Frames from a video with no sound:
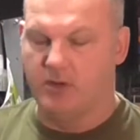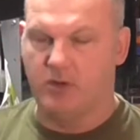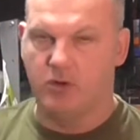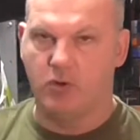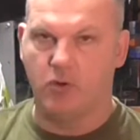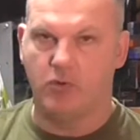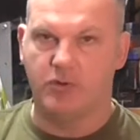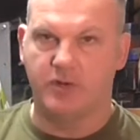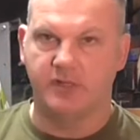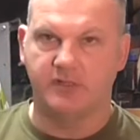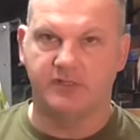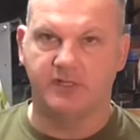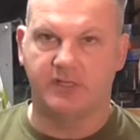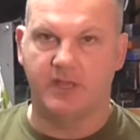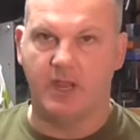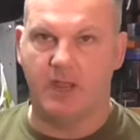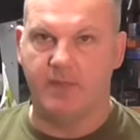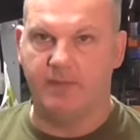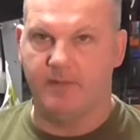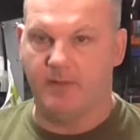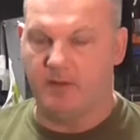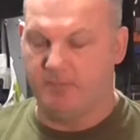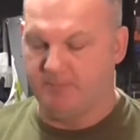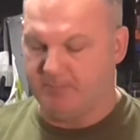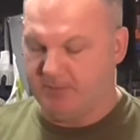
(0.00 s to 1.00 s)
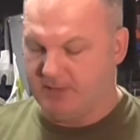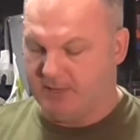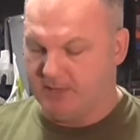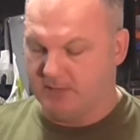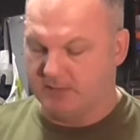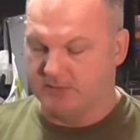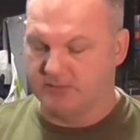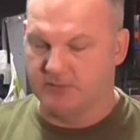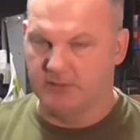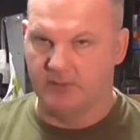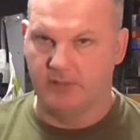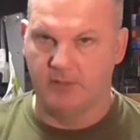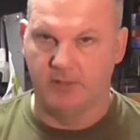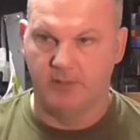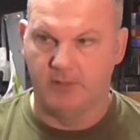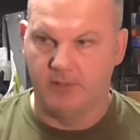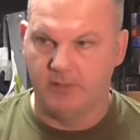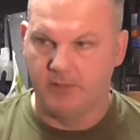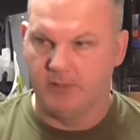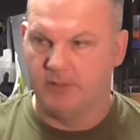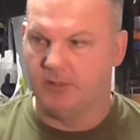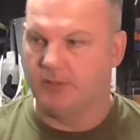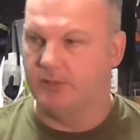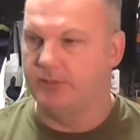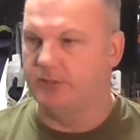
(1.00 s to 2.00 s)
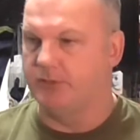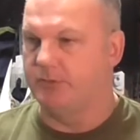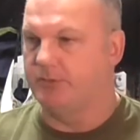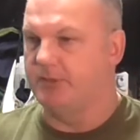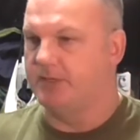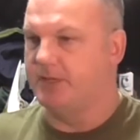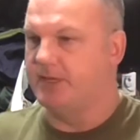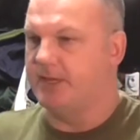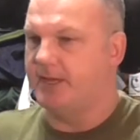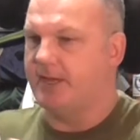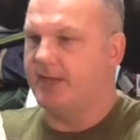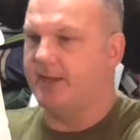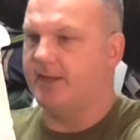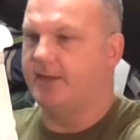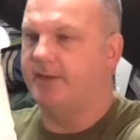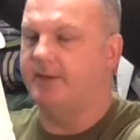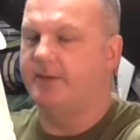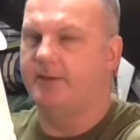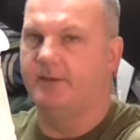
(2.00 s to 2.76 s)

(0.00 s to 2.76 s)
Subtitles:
going in to get their beers and doing that.